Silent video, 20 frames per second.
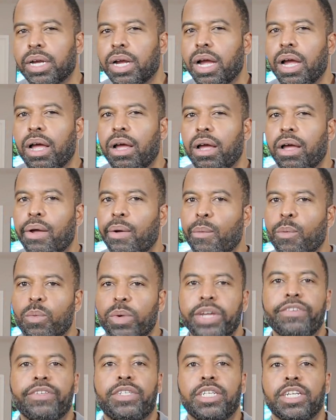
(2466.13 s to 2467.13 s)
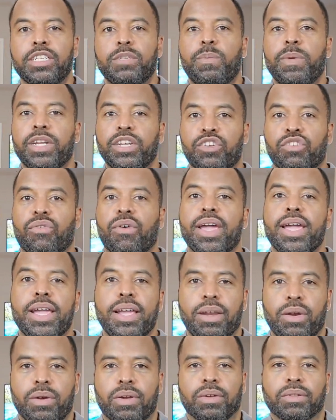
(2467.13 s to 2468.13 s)
Uh, we've just been
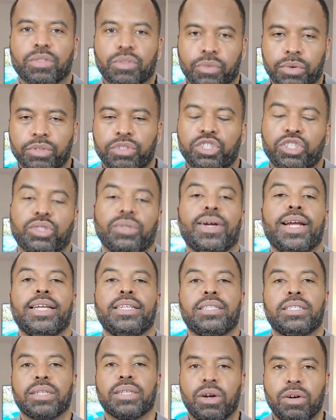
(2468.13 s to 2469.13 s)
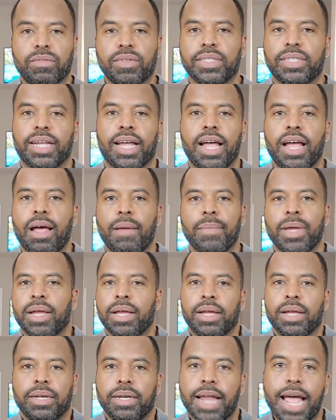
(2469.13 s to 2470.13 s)
trained through stress over time
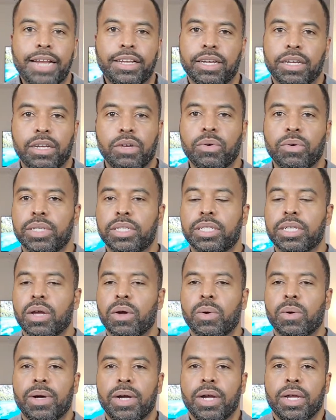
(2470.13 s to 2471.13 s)
not to do it. So